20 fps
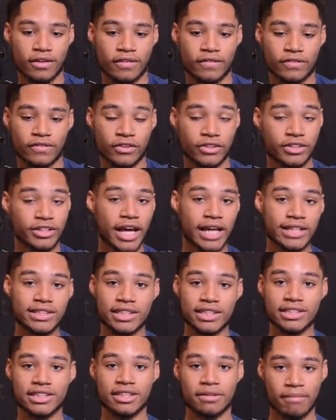They're
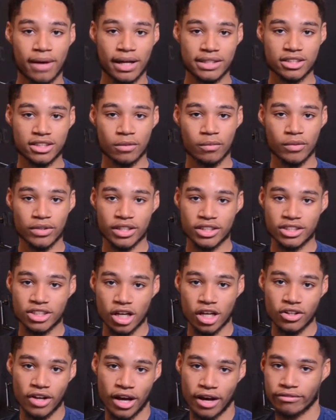destined to match up with each
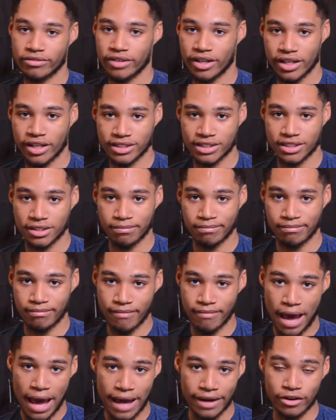other. I don't think it's a
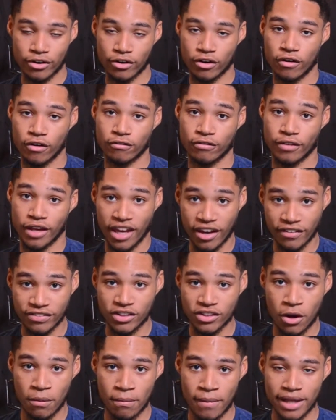matter of if
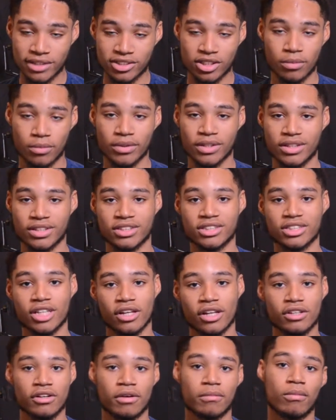they'll match up with each
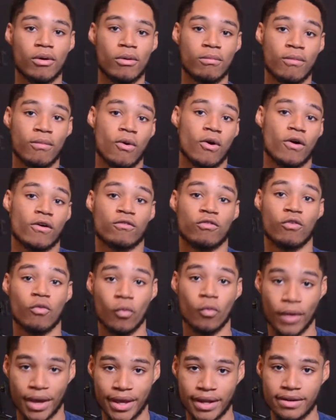other, but more of
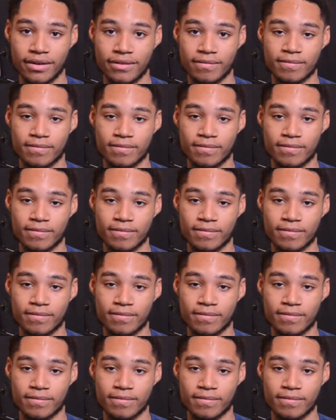when.